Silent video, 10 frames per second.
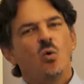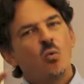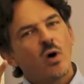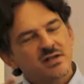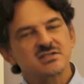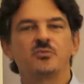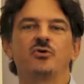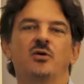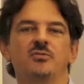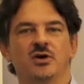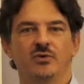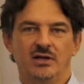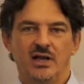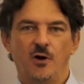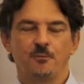What is the problem here
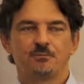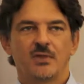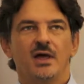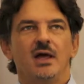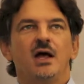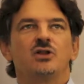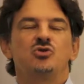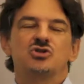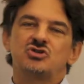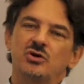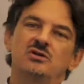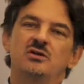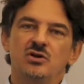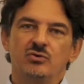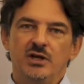right now? To a
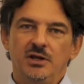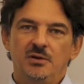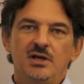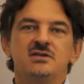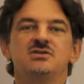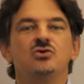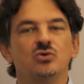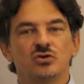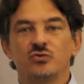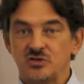certain degree, is it good to